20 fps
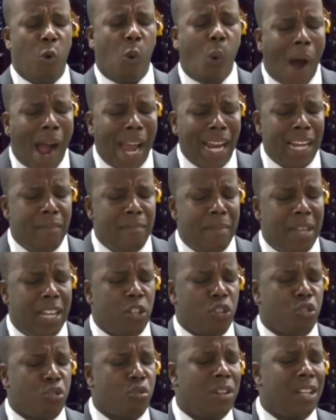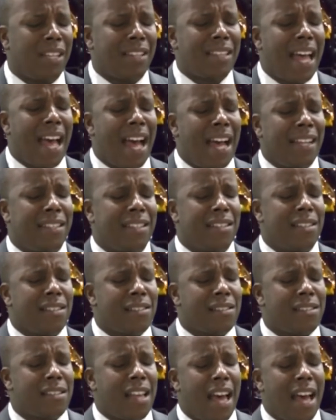while many
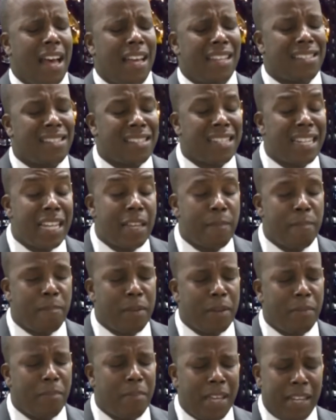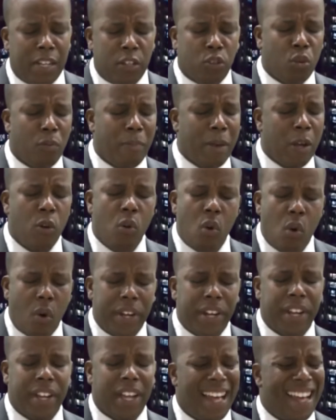Trinidadians are sleeping, many
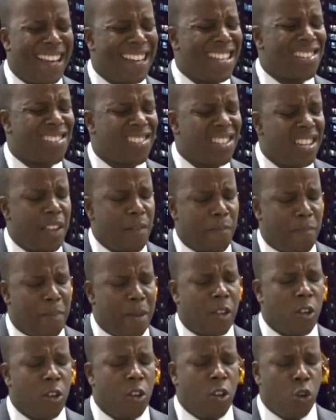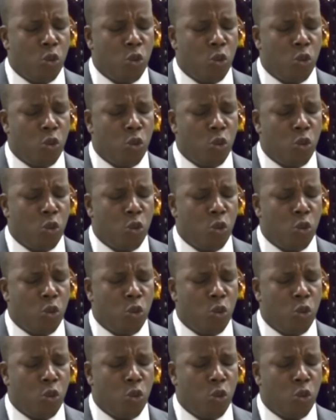Tobagonians are sleeping,